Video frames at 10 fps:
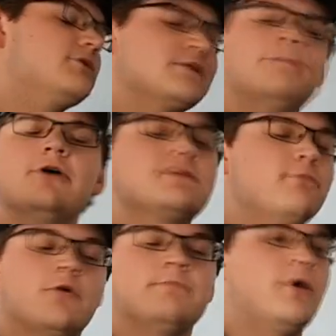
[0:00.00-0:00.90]
which is the most
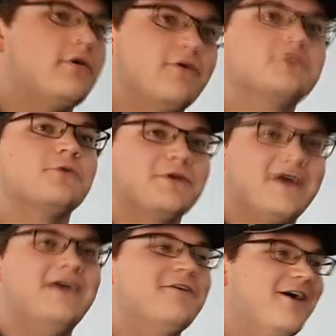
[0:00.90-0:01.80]
important part of our tour
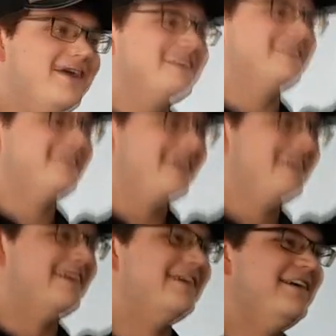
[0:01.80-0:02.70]
today,
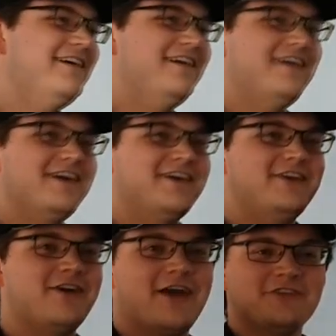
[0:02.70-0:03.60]
right?
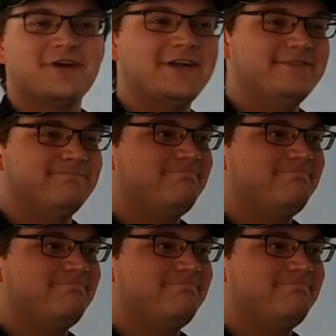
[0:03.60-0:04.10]
Y'all guys ready?